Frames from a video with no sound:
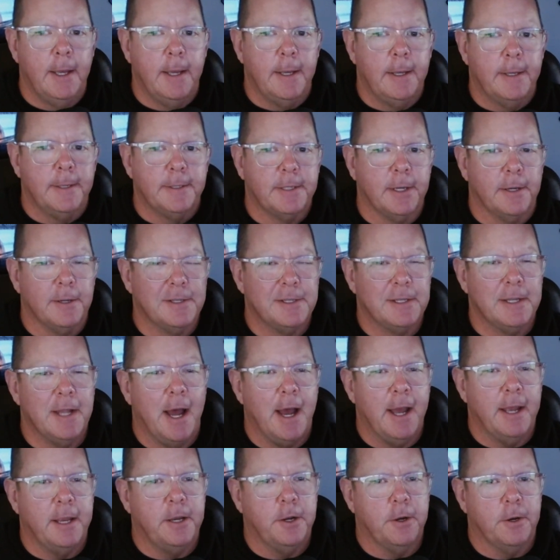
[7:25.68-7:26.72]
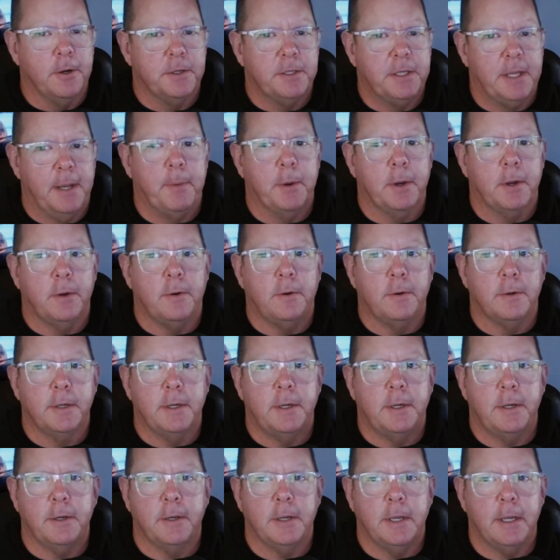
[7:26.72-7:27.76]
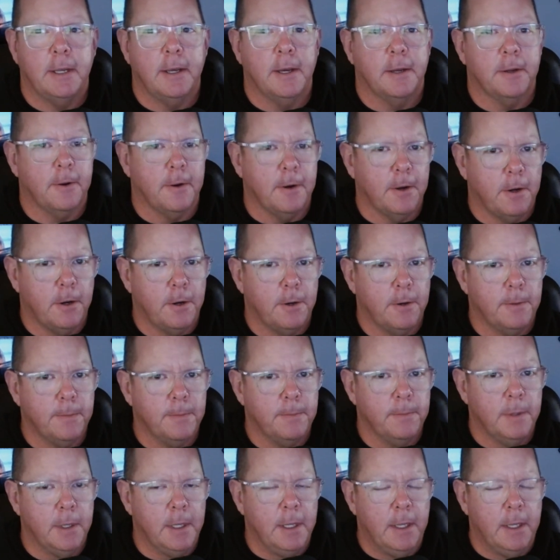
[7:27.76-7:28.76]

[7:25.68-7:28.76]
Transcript: So it's not your typical cookie cutter home.